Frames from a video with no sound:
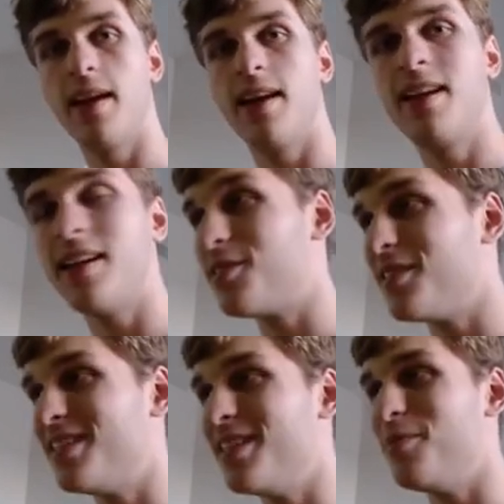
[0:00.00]
And as you
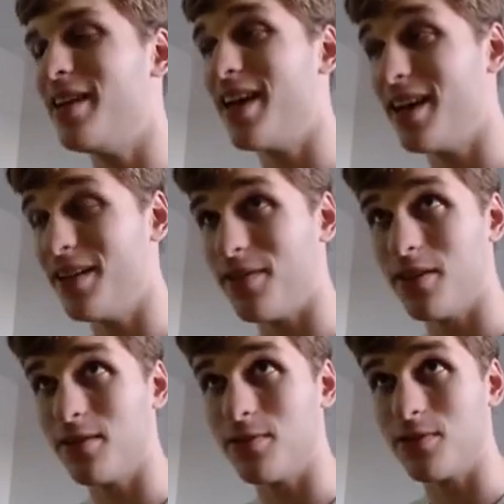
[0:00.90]
can see, we have
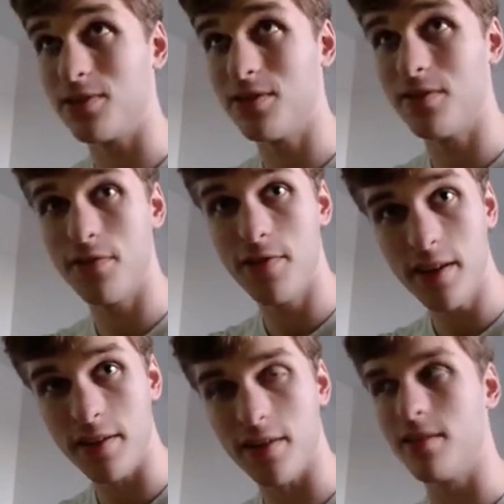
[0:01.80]
our first
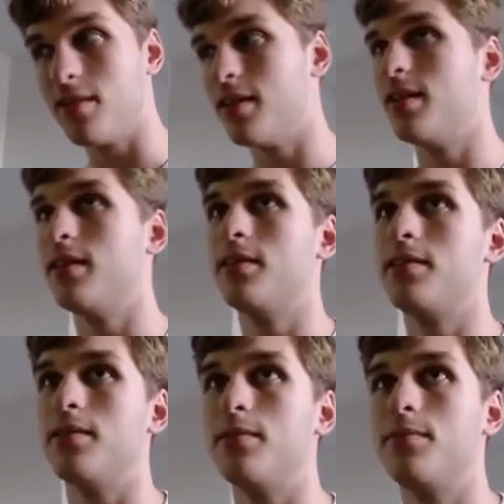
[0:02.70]
failure.
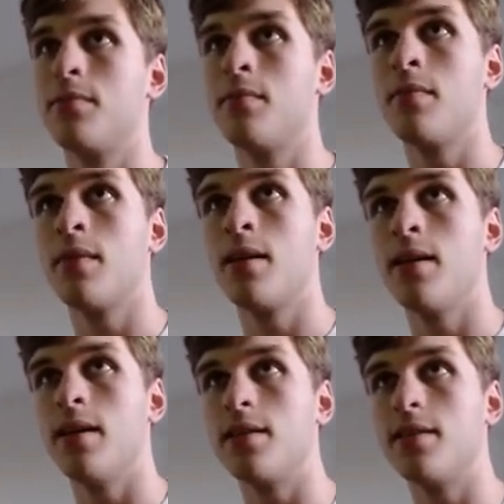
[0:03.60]
So
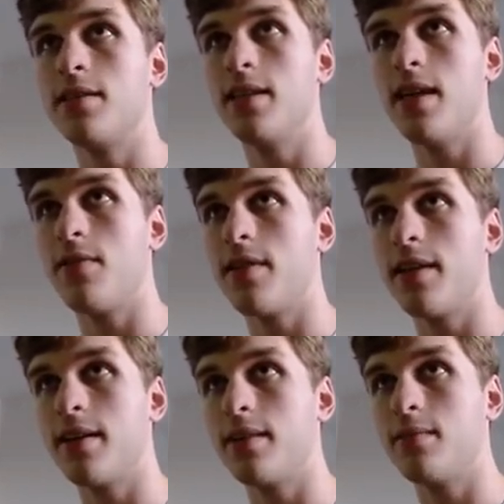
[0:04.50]
as you can see,
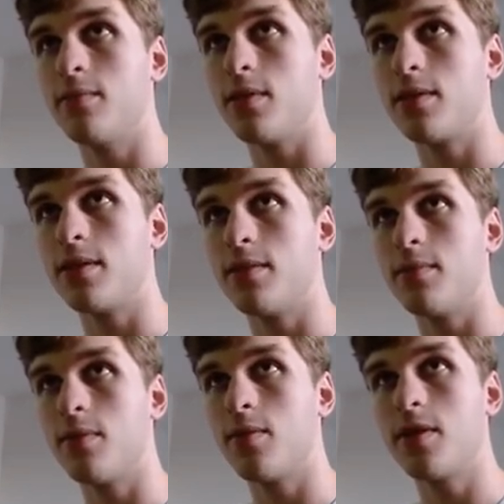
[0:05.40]
everything worked
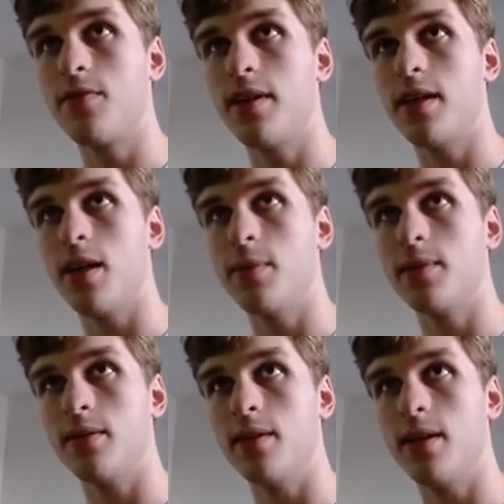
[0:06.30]
perfectly fine up
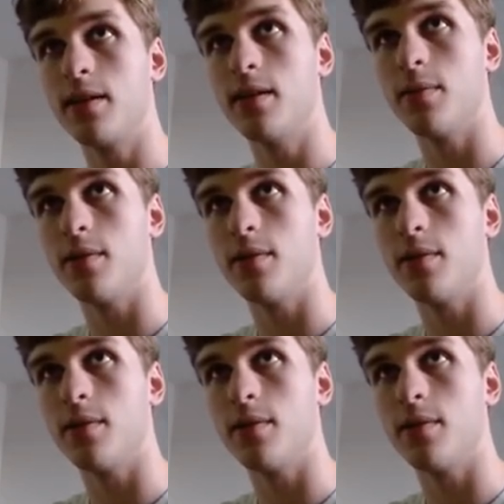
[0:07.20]
until hunk number